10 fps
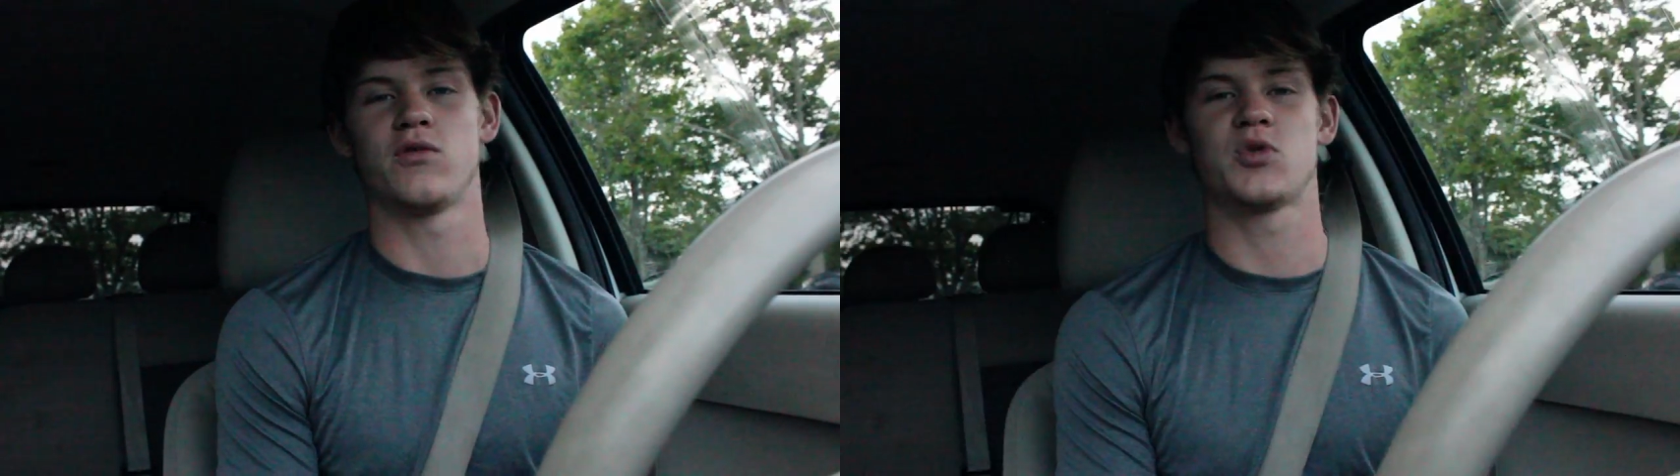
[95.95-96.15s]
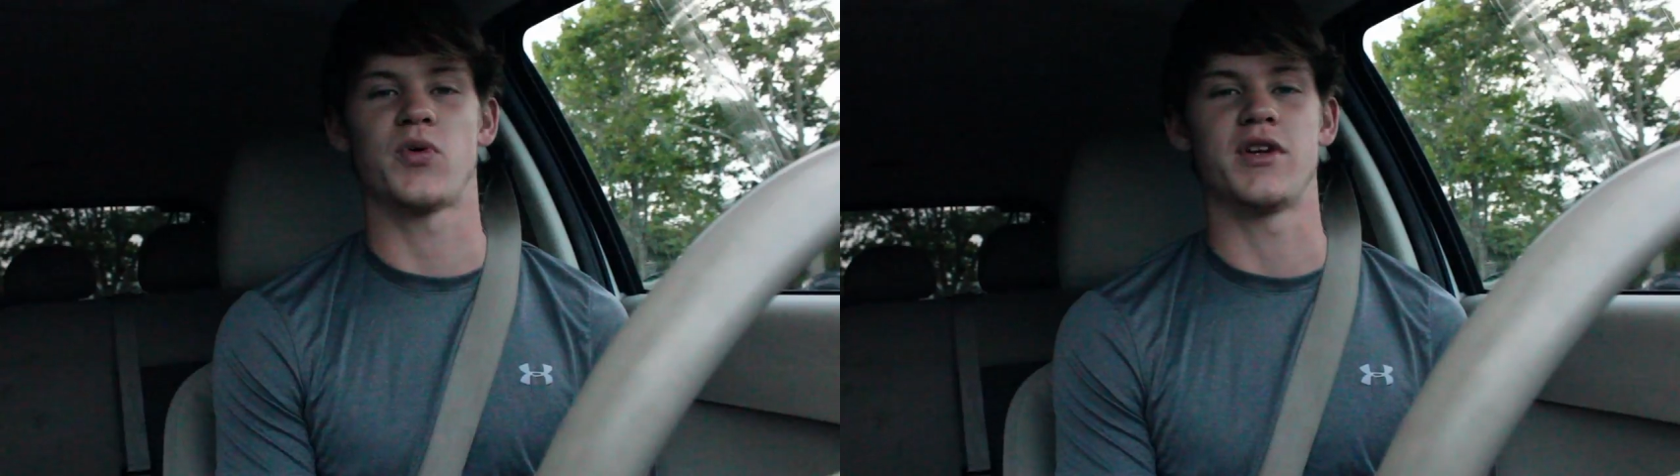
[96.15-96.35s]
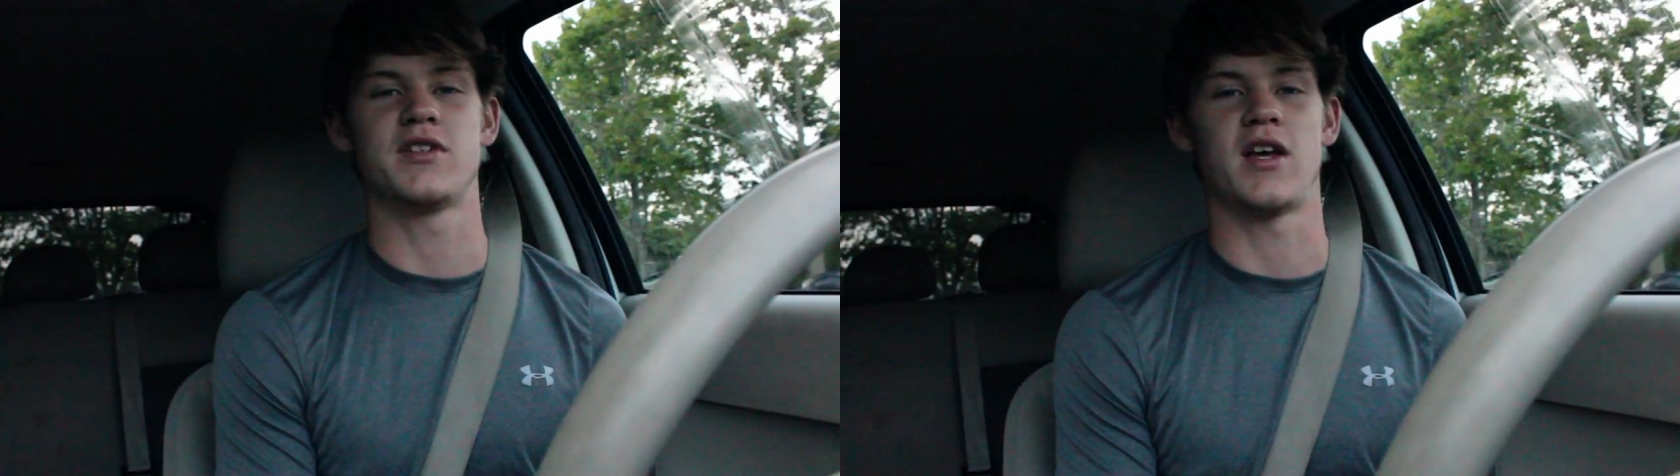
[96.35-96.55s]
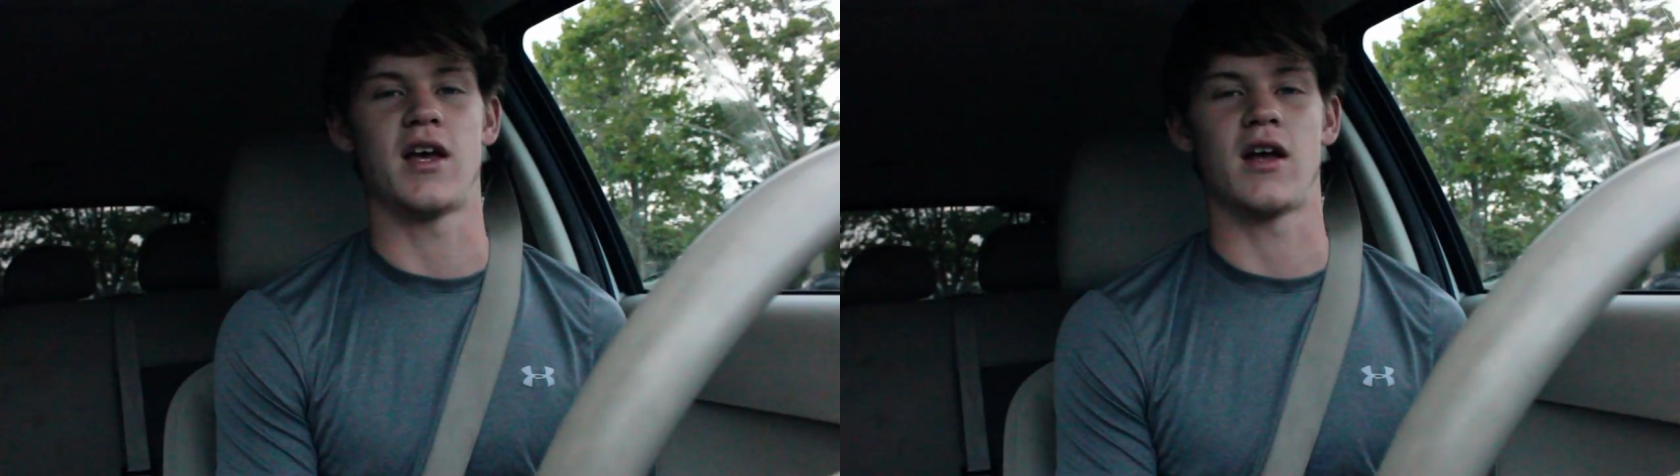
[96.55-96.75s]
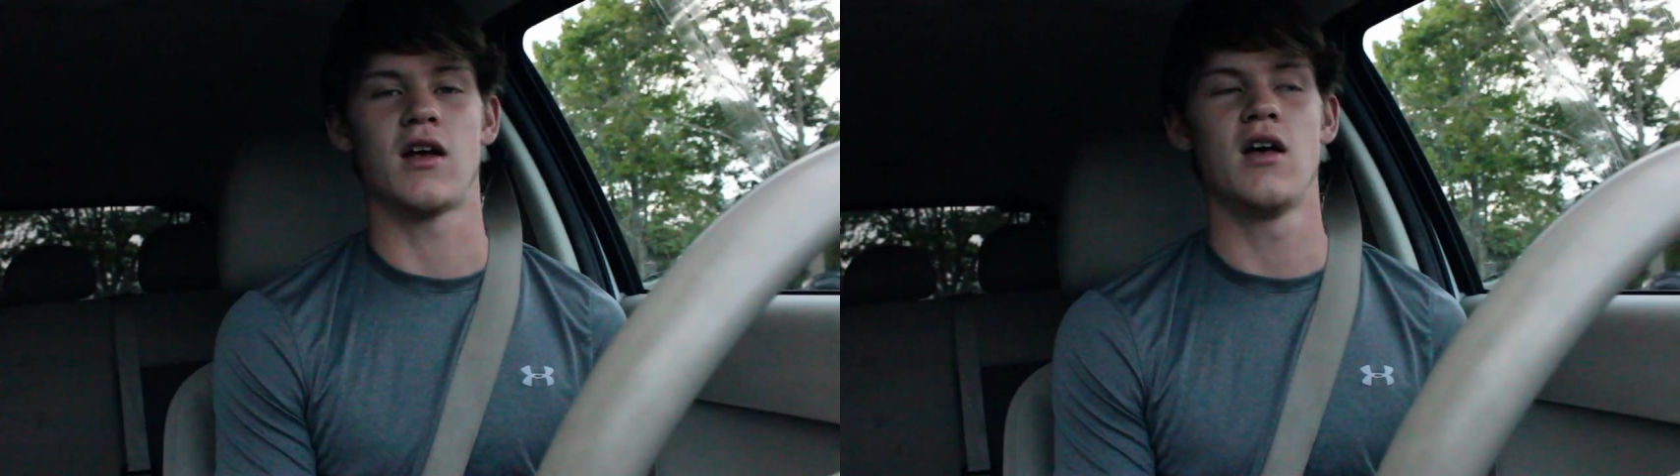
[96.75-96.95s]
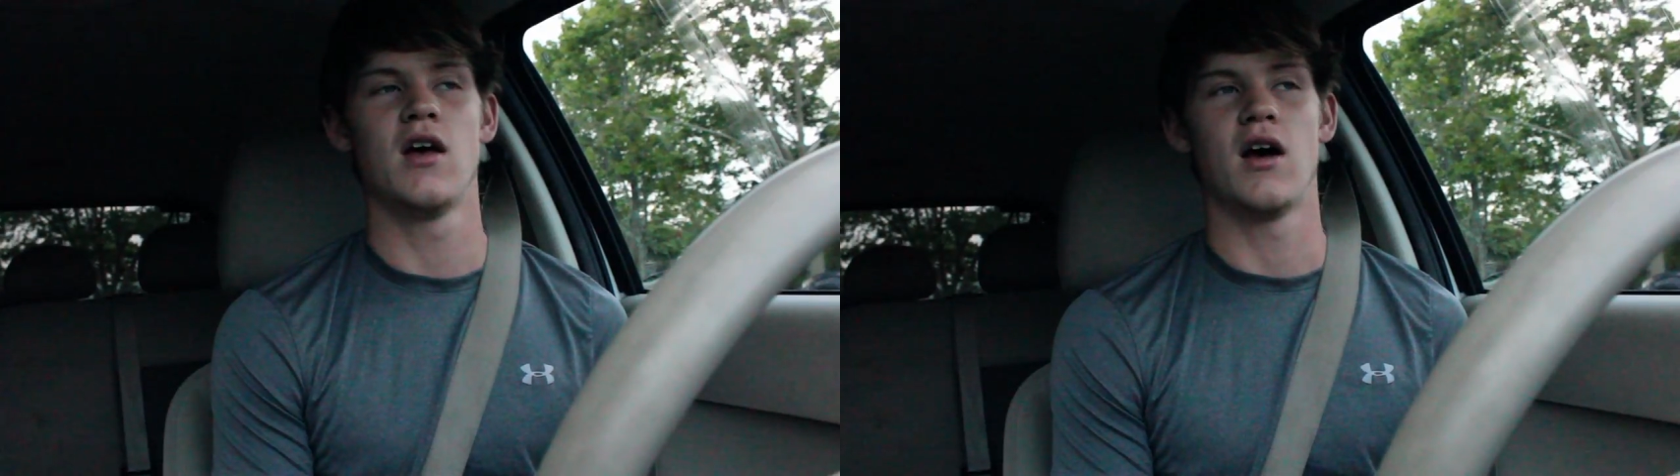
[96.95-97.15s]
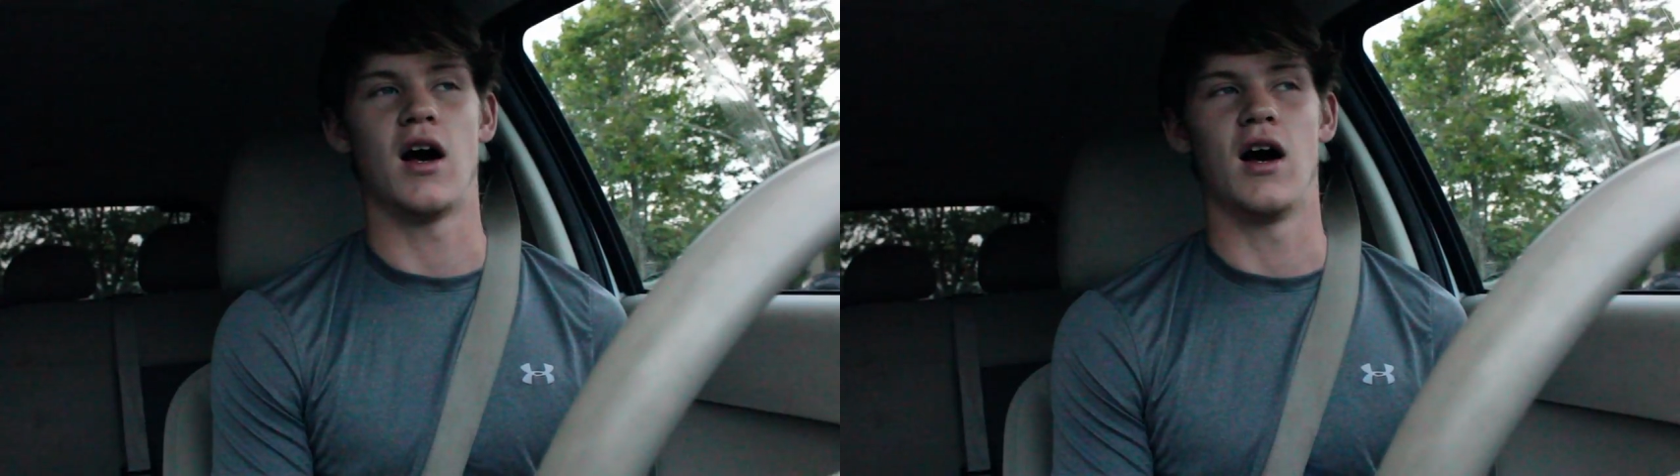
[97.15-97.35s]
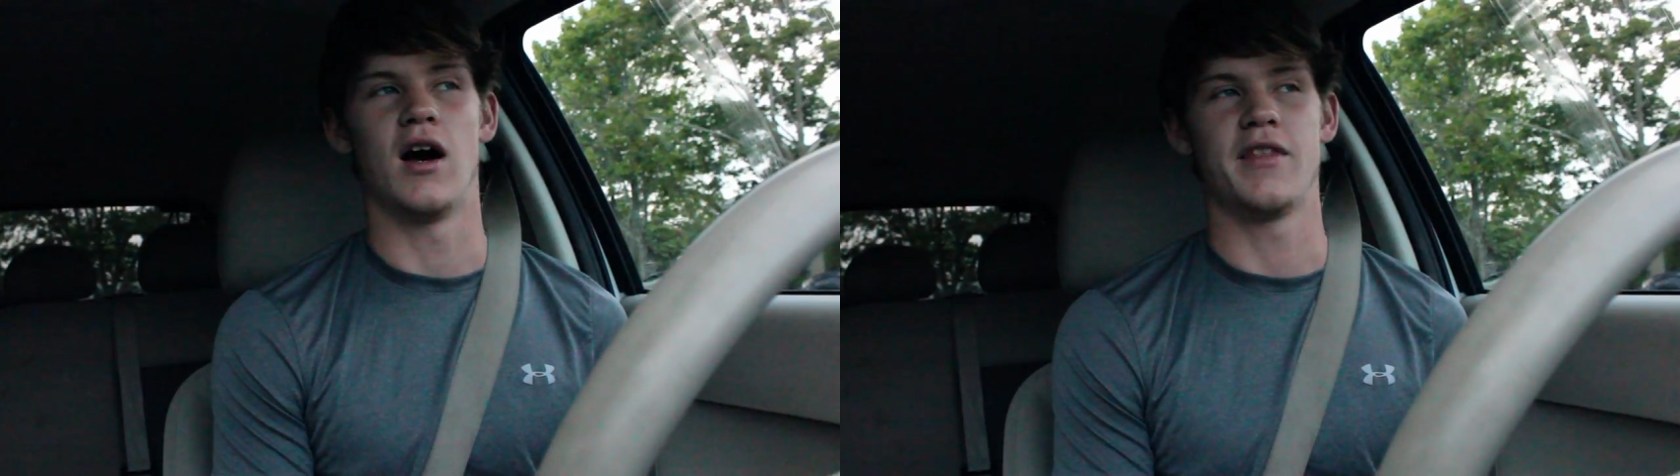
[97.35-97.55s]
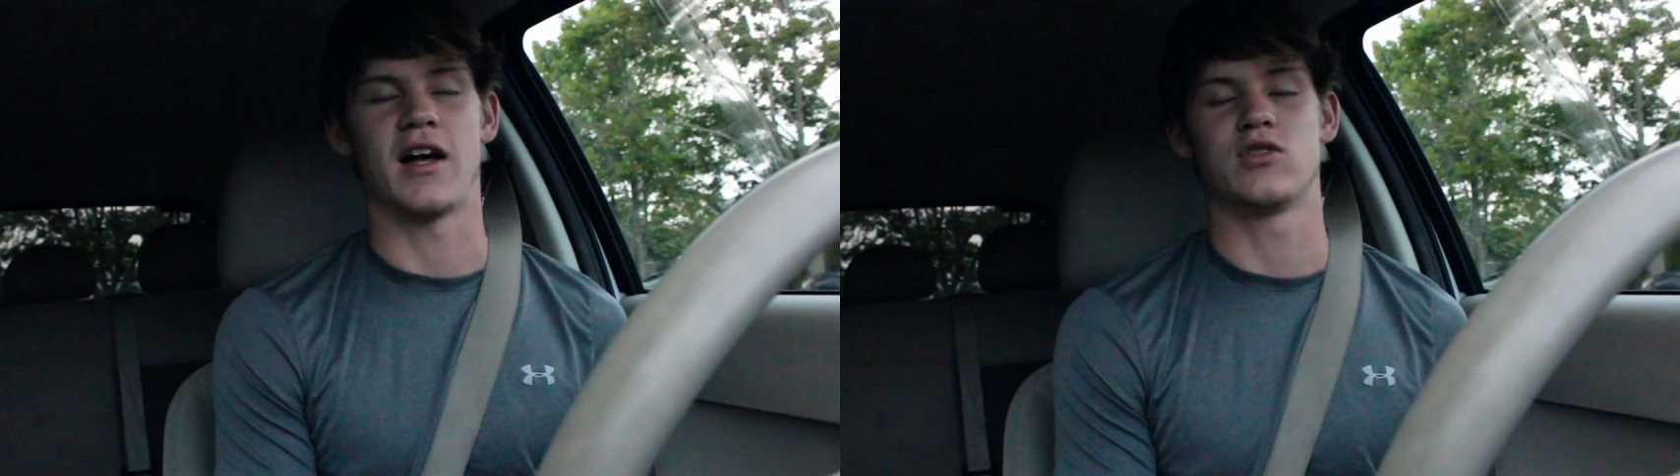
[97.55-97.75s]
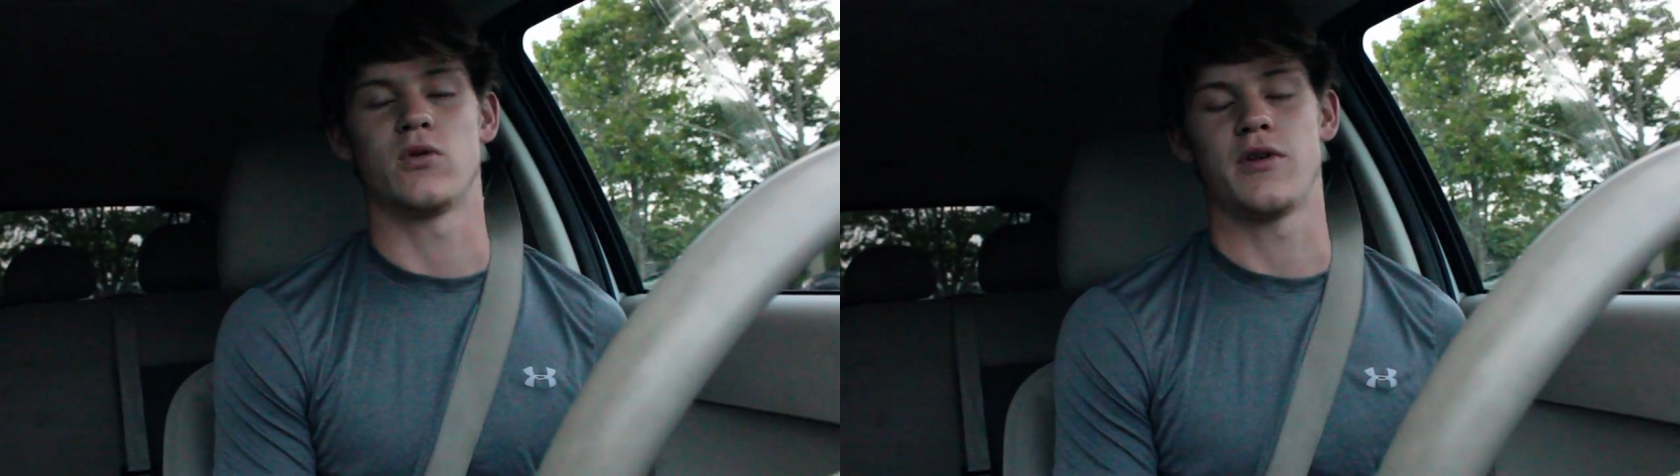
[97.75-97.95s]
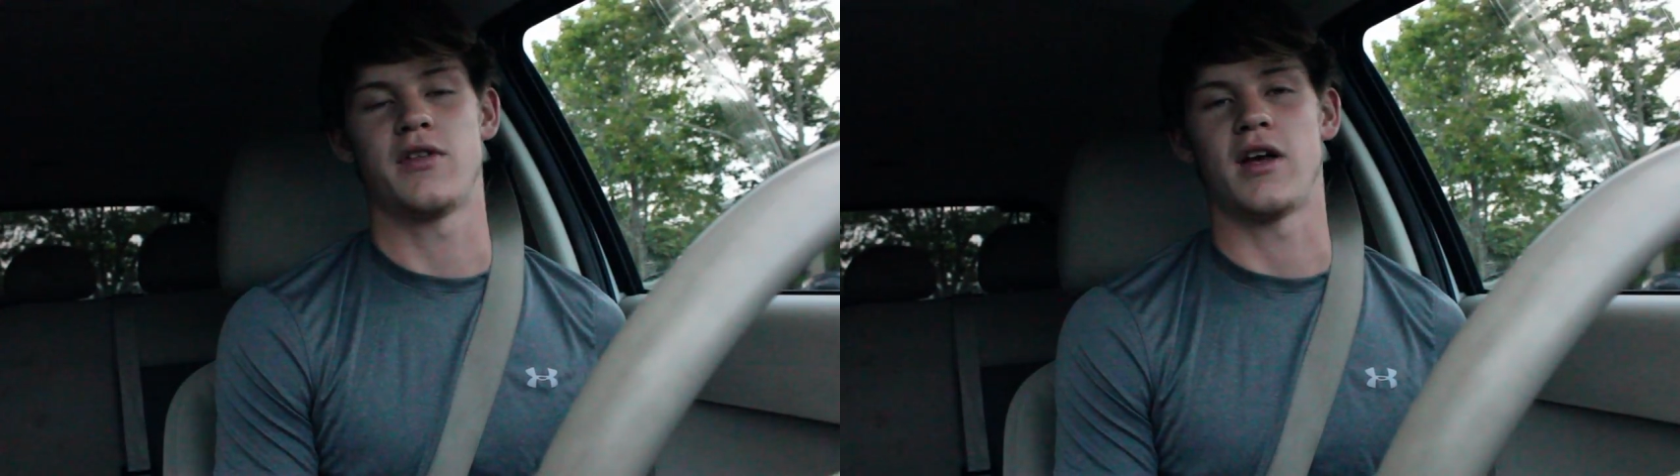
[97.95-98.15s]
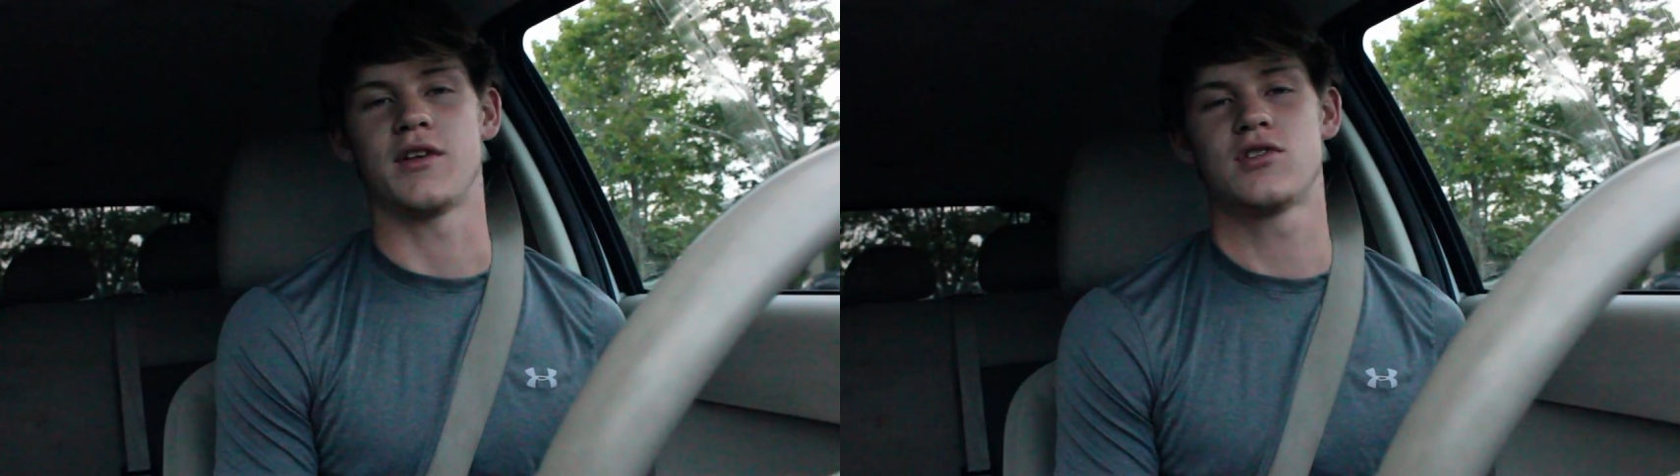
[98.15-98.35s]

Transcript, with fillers: sprinting, uh, that sort of thing.